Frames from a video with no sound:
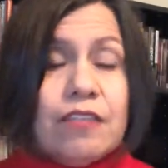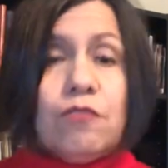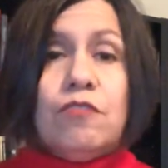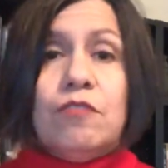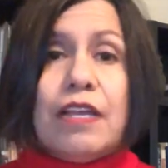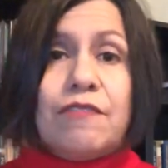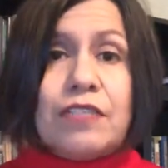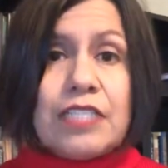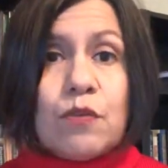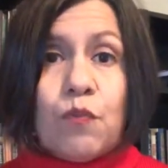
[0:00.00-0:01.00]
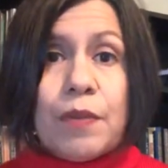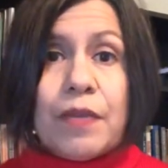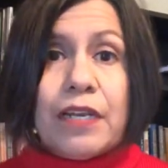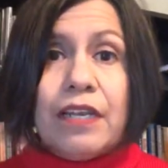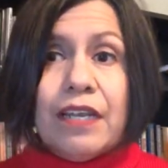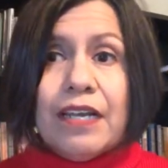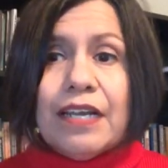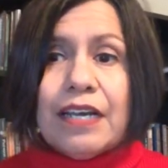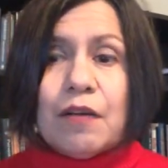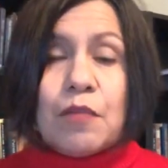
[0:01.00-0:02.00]
You never see women
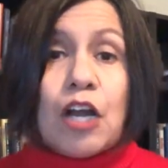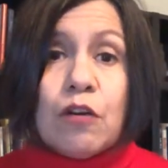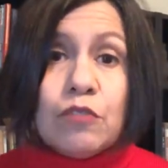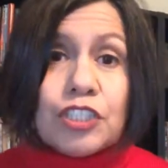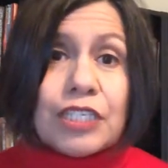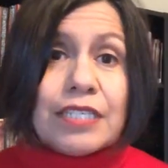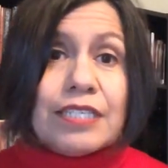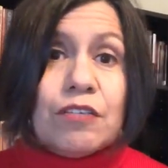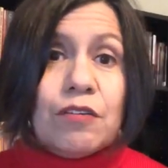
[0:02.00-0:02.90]
coaches.